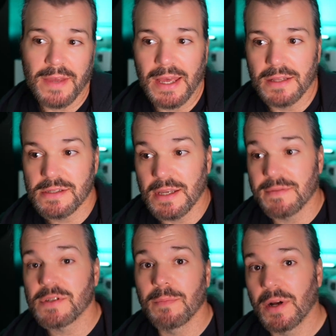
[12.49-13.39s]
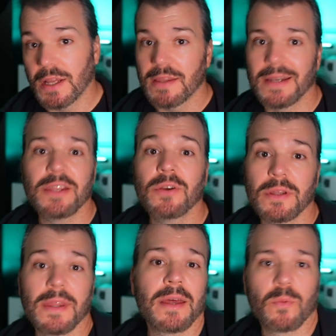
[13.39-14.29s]
and save some money that you
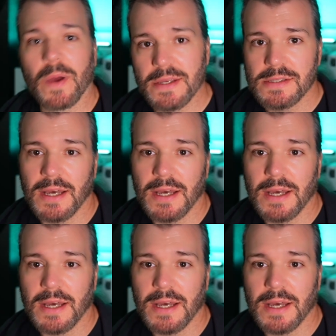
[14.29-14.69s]
can then waste